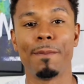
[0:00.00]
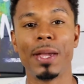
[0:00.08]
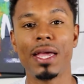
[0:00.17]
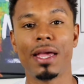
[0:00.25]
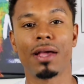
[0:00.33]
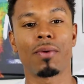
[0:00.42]

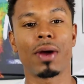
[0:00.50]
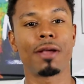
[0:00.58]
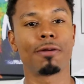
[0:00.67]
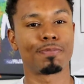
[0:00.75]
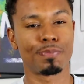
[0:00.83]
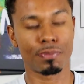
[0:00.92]
big,
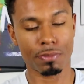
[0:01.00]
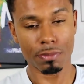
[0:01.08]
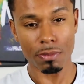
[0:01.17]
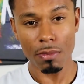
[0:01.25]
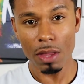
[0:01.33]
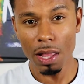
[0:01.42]
right,
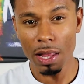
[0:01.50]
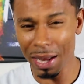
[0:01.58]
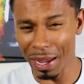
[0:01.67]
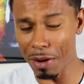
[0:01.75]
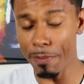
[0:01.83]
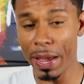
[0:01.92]

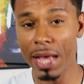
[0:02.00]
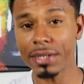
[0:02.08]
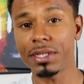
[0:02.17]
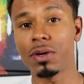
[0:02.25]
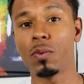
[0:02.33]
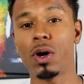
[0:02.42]
like
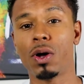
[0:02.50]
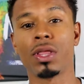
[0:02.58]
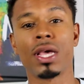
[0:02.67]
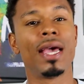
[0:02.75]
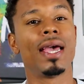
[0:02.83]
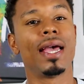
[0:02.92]
amassing wealth,
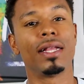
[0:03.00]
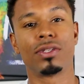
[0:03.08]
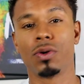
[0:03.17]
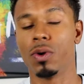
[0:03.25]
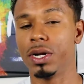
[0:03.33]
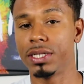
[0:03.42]
it's
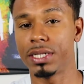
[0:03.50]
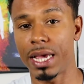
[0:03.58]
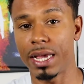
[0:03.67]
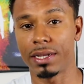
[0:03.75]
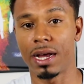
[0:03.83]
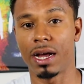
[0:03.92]
going to
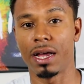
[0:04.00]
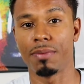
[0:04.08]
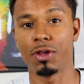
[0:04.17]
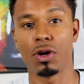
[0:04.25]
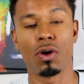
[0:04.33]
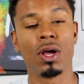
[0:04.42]
take time.
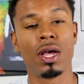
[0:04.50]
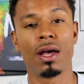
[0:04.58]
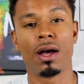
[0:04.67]
You know,